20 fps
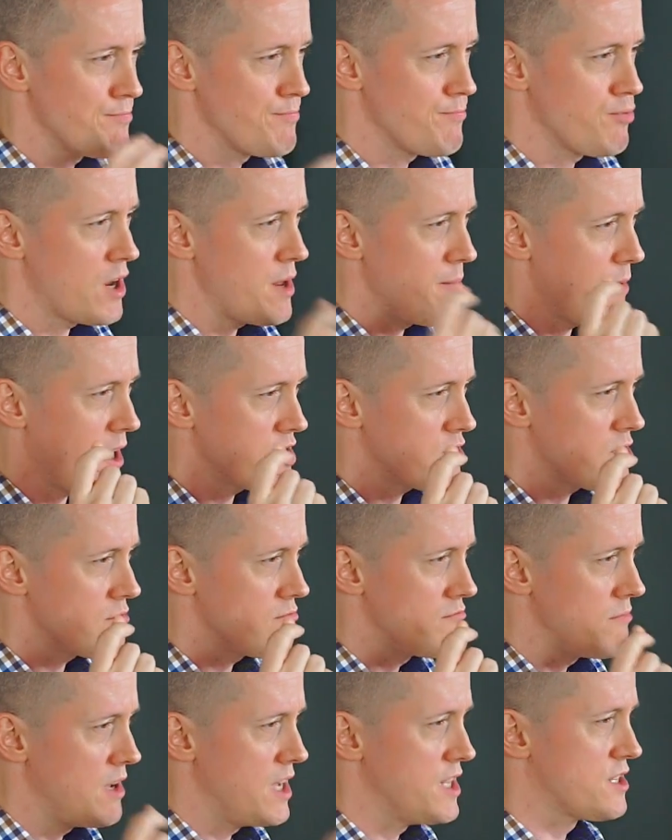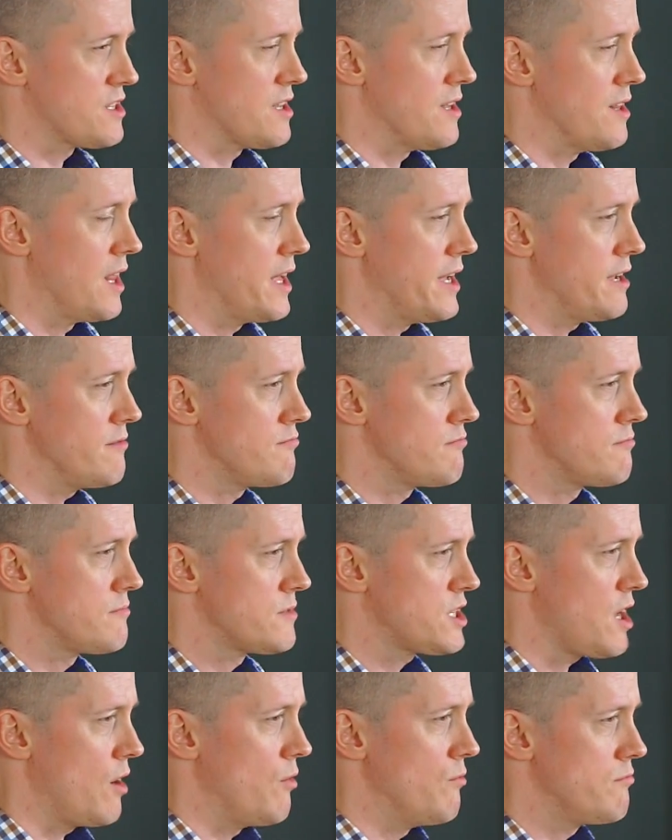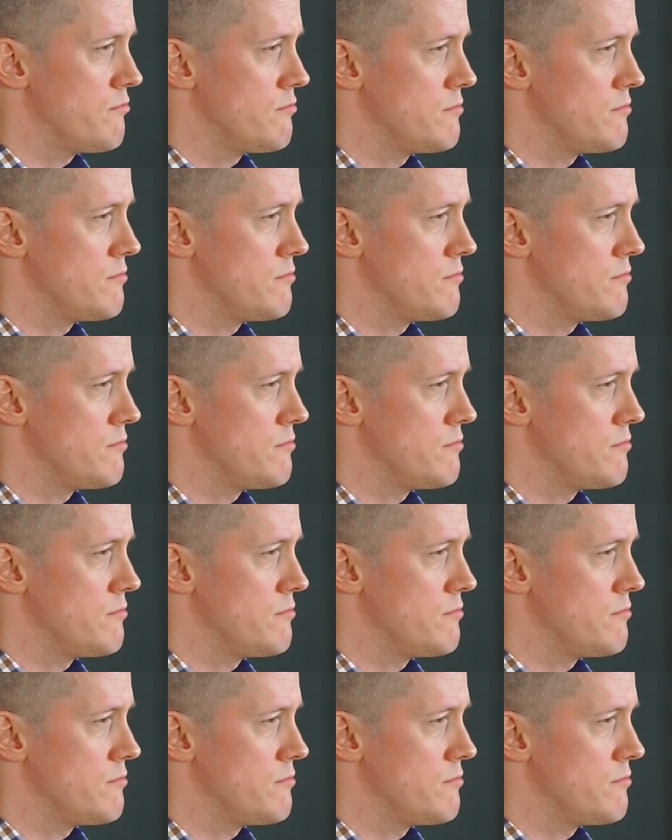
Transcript: pretty much instantly. So,